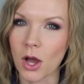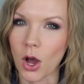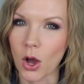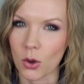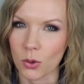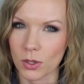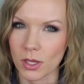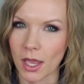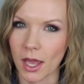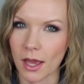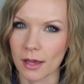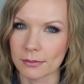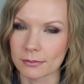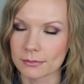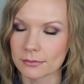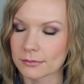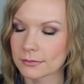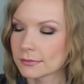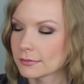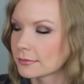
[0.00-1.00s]
Oh yeah,
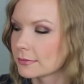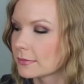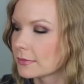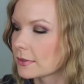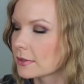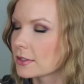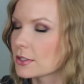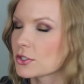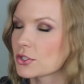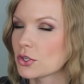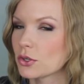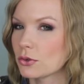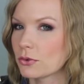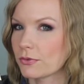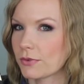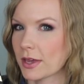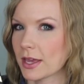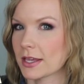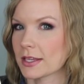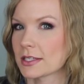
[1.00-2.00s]
the Too
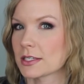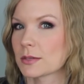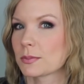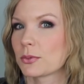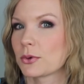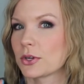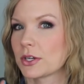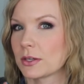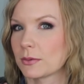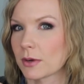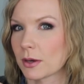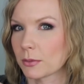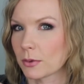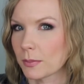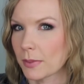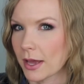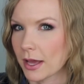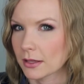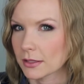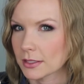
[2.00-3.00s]
Faced Pretty
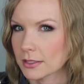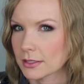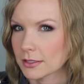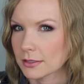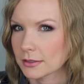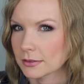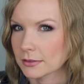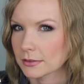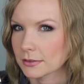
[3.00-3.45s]
Rebel Palette.